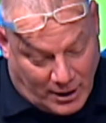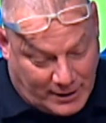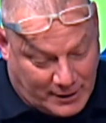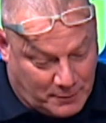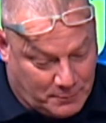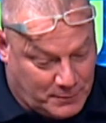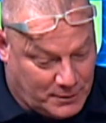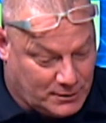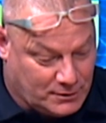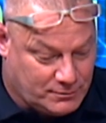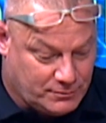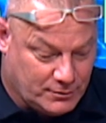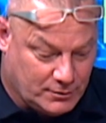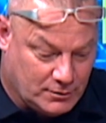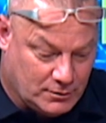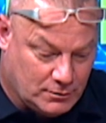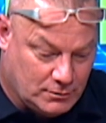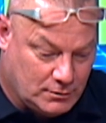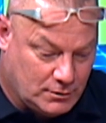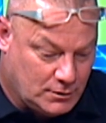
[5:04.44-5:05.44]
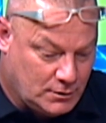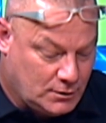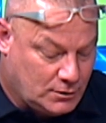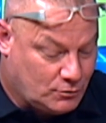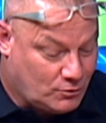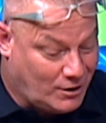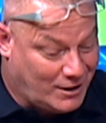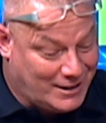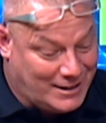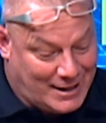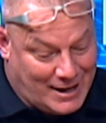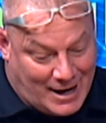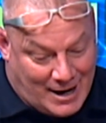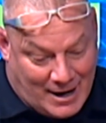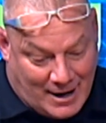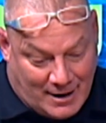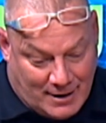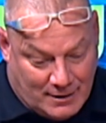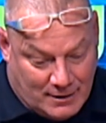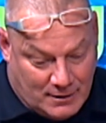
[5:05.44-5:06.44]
at Menchfield. Great guy.